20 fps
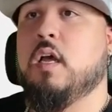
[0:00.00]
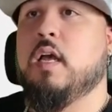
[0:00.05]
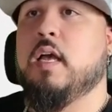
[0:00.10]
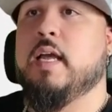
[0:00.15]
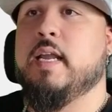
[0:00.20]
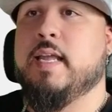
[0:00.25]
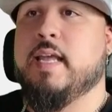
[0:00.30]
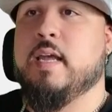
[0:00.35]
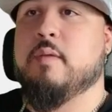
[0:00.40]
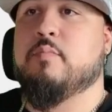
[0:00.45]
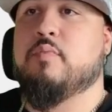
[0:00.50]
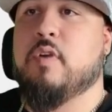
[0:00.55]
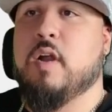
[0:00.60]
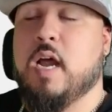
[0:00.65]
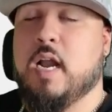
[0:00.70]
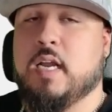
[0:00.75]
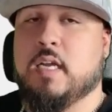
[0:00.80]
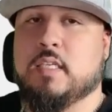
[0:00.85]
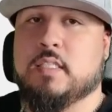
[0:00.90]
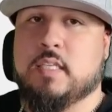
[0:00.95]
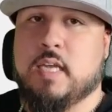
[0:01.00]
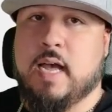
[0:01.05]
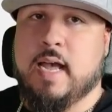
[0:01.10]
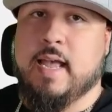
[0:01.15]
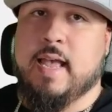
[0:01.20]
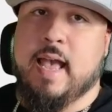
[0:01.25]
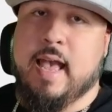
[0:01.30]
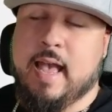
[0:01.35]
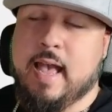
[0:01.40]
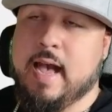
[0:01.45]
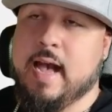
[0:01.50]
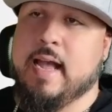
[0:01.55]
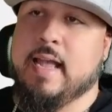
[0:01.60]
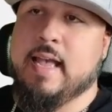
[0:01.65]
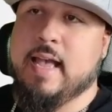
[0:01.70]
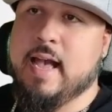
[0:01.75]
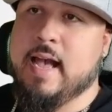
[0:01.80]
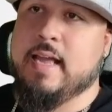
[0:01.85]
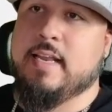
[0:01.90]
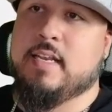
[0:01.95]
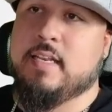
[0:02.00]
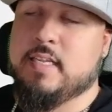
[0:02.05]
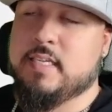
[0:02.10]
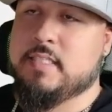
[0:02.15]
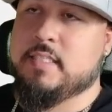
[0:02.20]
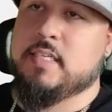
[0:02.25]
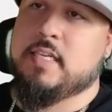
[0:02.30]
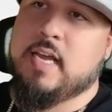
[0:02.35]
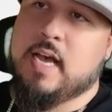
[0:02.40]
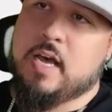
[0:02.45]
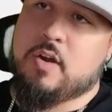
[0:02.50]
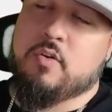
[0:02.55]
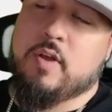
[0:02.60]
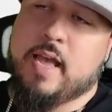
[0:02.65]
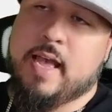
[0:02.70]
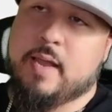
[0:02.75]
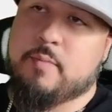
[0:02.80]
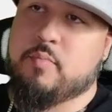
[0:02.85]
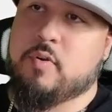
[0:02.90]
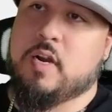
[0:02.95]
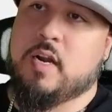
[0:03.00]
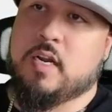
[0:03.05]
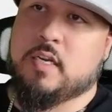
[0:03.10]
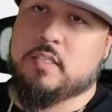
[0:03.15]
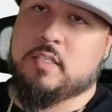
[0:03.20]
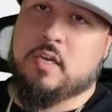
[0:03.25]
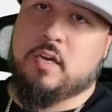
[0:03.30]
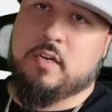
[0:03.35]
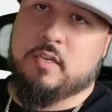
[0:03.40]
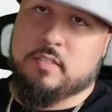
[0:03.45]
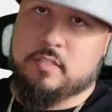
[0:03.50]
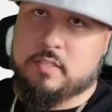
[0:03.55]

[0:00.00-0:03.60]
Again, products, I listed how to add products on a